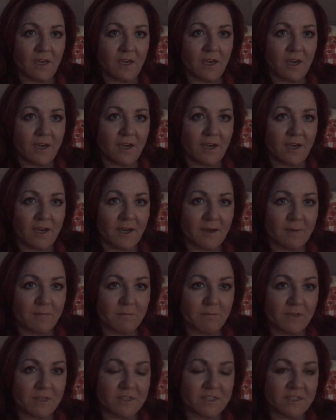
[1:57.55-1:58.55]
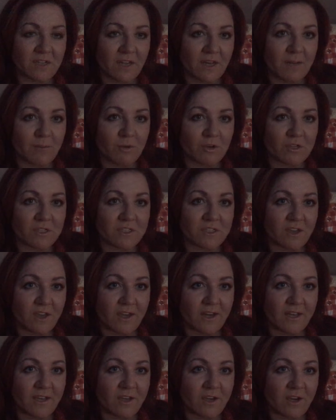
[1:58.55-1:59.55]
other slightly more
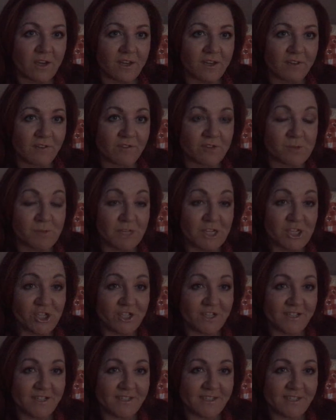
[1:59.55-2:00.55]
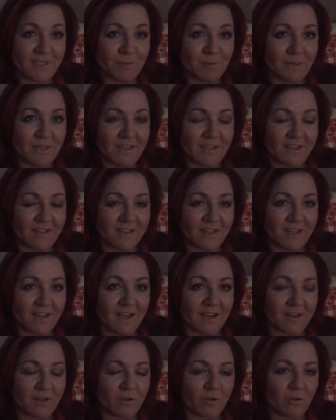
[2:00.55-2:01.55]
exciting kind of dimensions to be in that
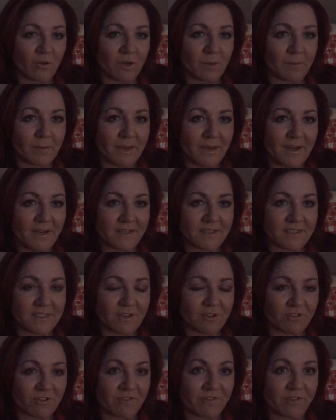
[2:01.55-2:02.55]
aren't all about terra